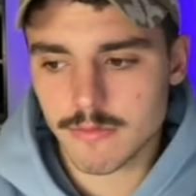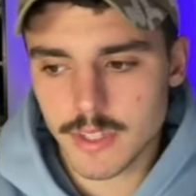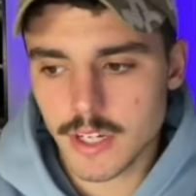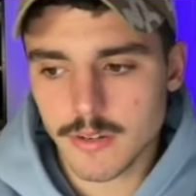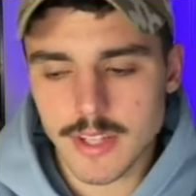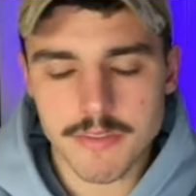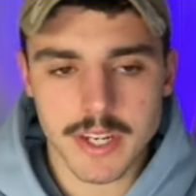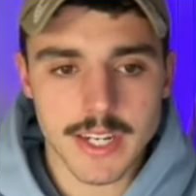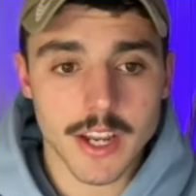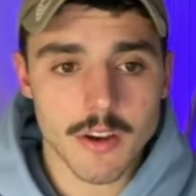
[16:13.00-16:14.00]
you know, never
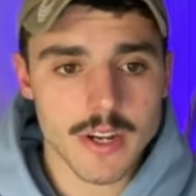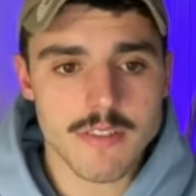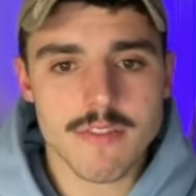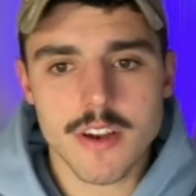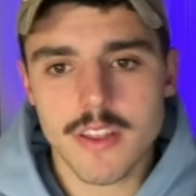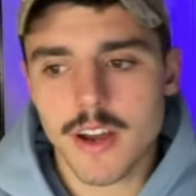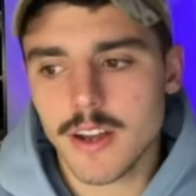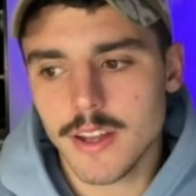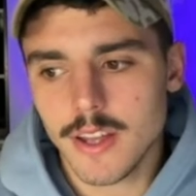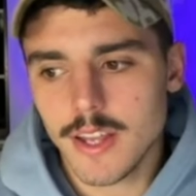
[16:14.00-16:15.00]
going to go any further.
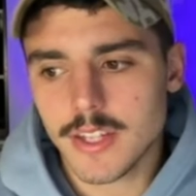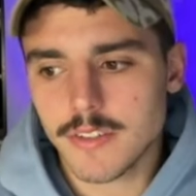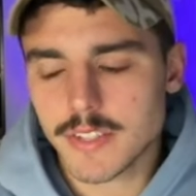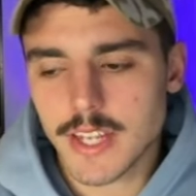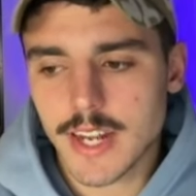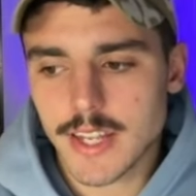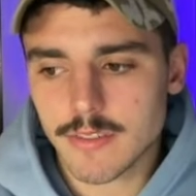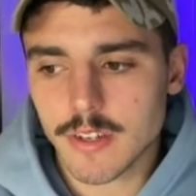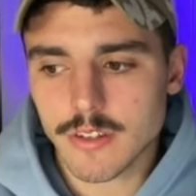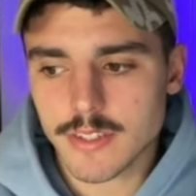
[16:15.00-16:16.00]
And you've seen how
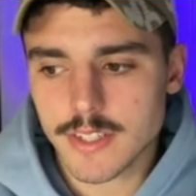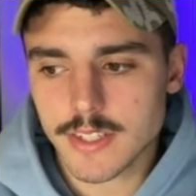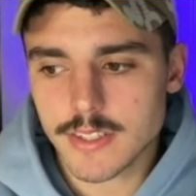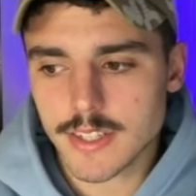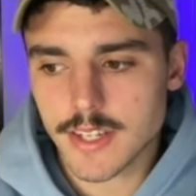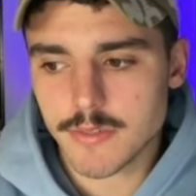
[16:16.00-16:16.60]
they've gone since they